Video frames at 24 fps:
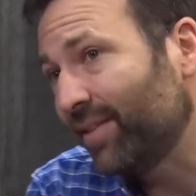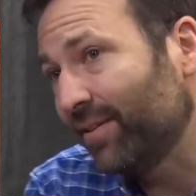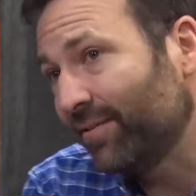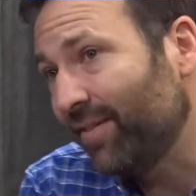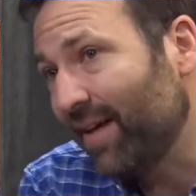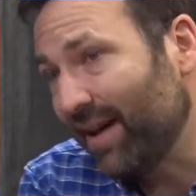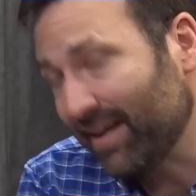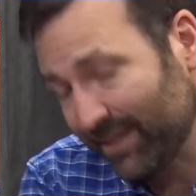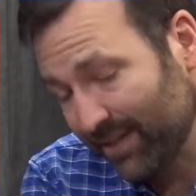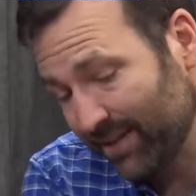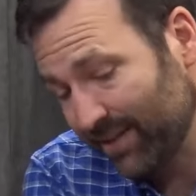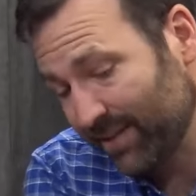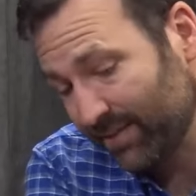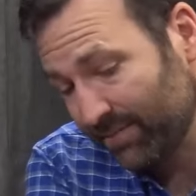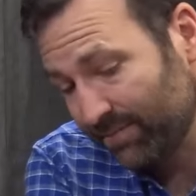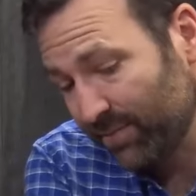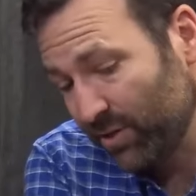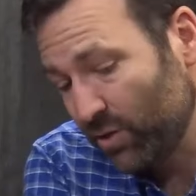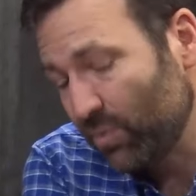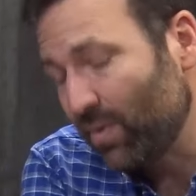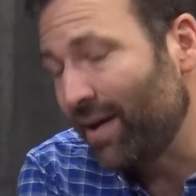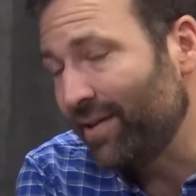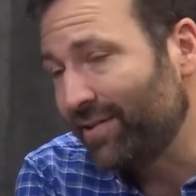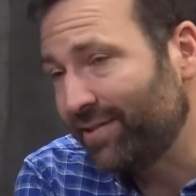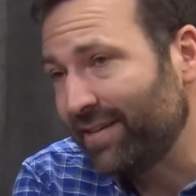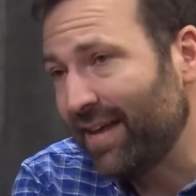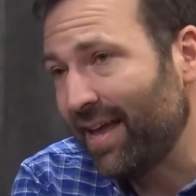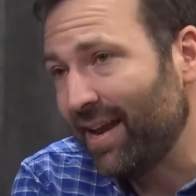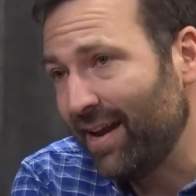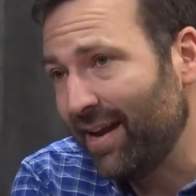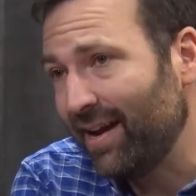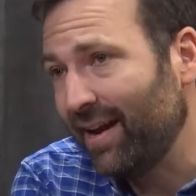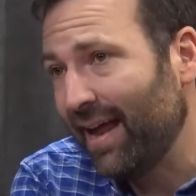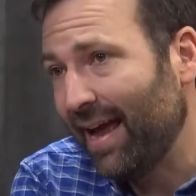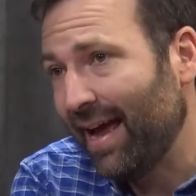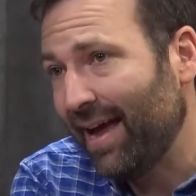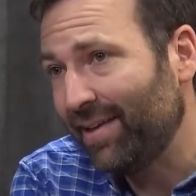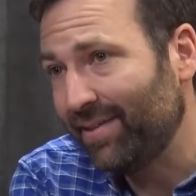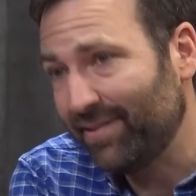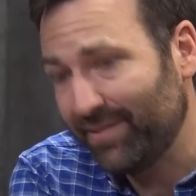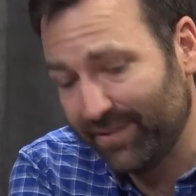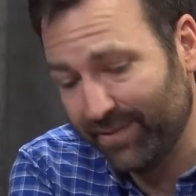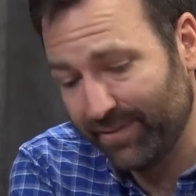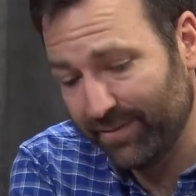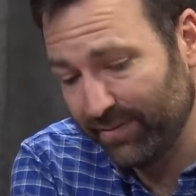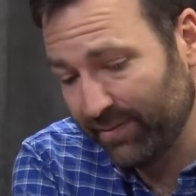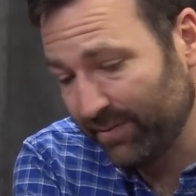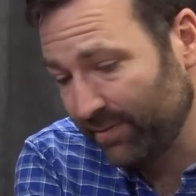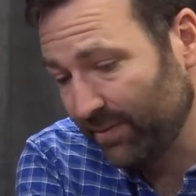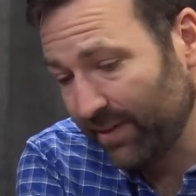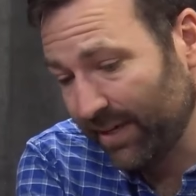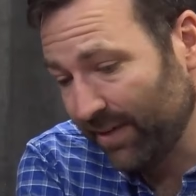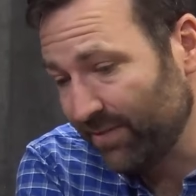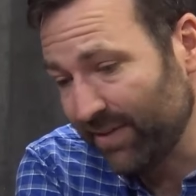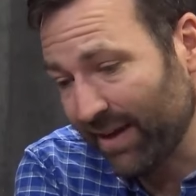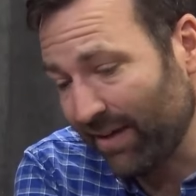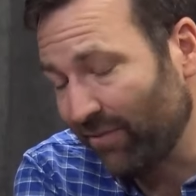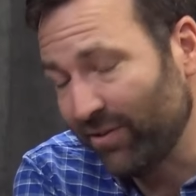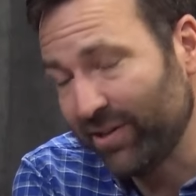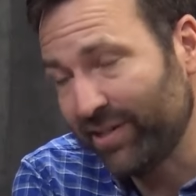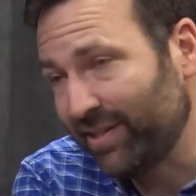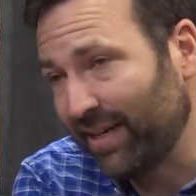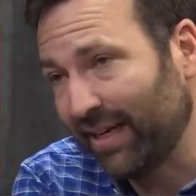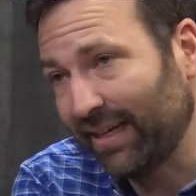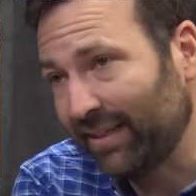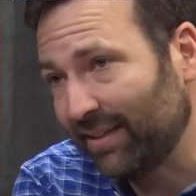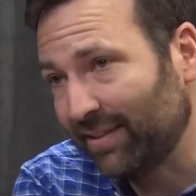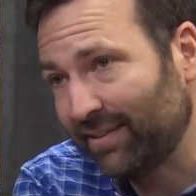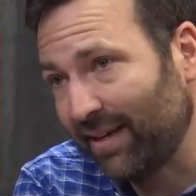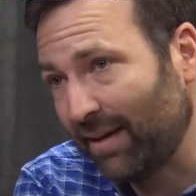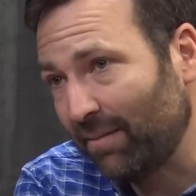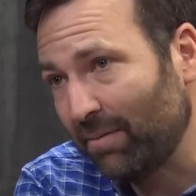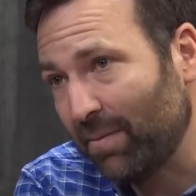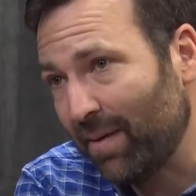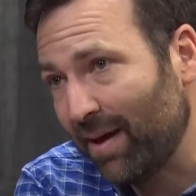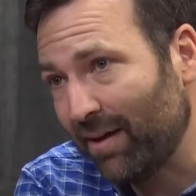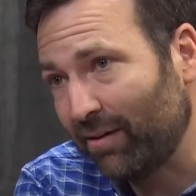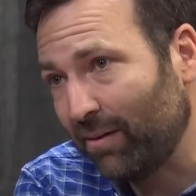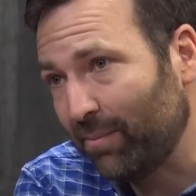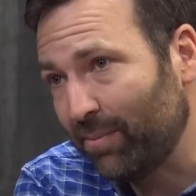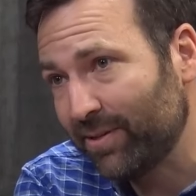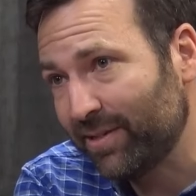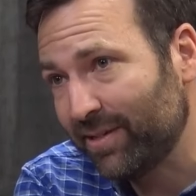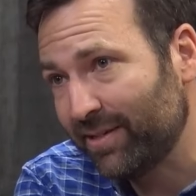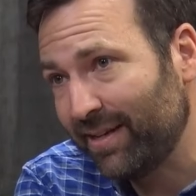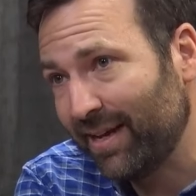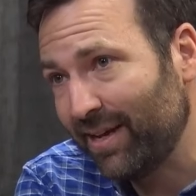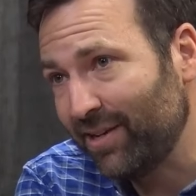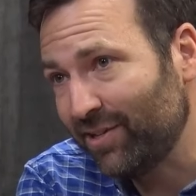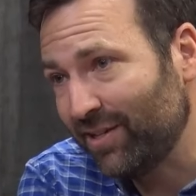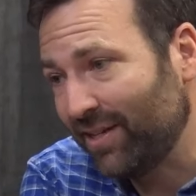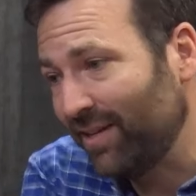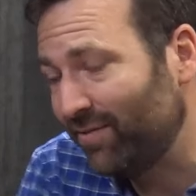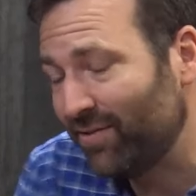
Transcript: The fact that the U.S. Senate has gives every state the same amount of representation,